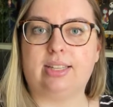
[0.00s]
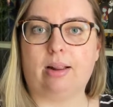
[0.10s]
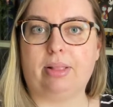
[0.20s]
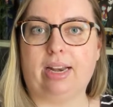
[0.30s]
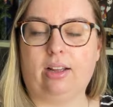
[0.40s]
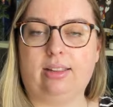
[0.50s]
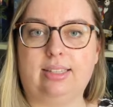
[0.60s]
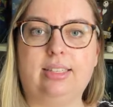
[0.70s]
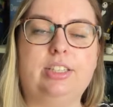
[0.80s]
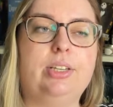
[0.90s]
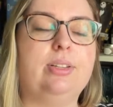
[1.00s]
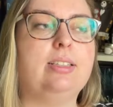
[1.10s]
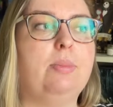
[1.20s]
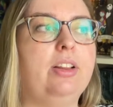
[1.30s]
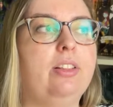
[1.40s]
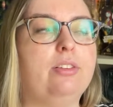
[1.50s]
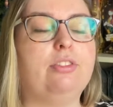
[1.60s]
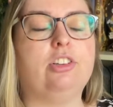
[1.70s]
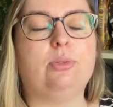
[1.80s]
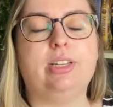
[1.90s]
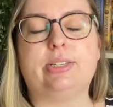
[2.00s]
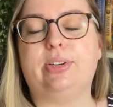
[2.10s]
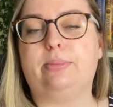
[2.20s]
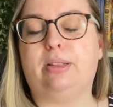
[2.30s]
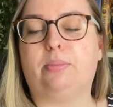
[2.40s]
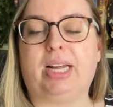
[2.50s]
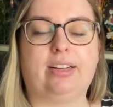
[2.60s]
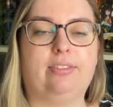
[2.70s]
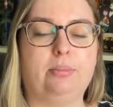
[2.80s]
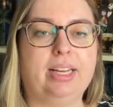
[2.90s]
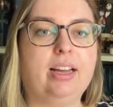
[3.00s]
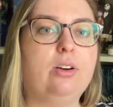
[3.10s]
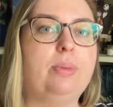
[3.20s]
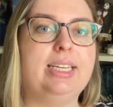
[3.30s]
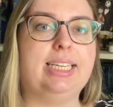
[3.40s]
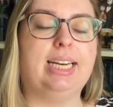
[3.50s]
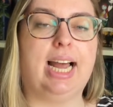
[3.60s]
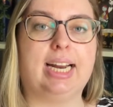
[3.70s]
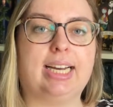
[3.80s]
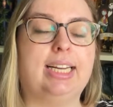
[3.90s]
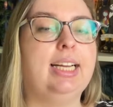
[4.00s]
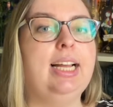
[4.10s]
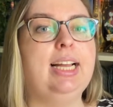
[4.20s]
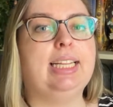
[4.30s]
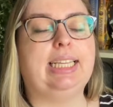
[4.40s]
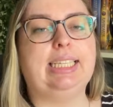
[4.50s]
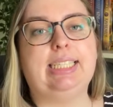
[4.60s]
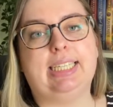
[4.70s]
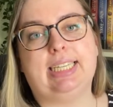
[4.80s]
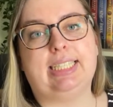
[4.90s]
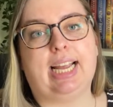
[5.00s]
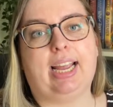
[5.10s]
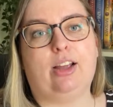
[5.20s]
that I'm planning on listening to this month. The first one is going to be The Black Flamingo by Dean Atta. This is a